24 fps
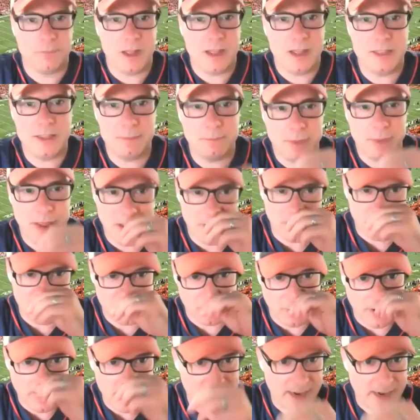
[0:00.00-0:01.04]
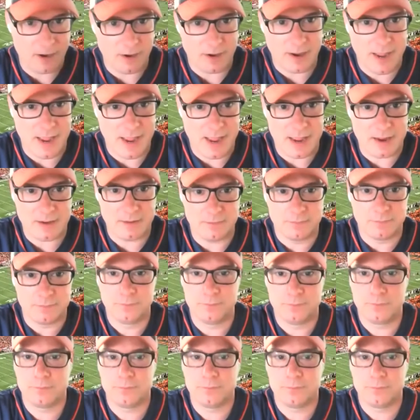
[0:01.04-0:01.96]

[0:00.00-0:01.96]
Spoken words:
think Baylor's right there again.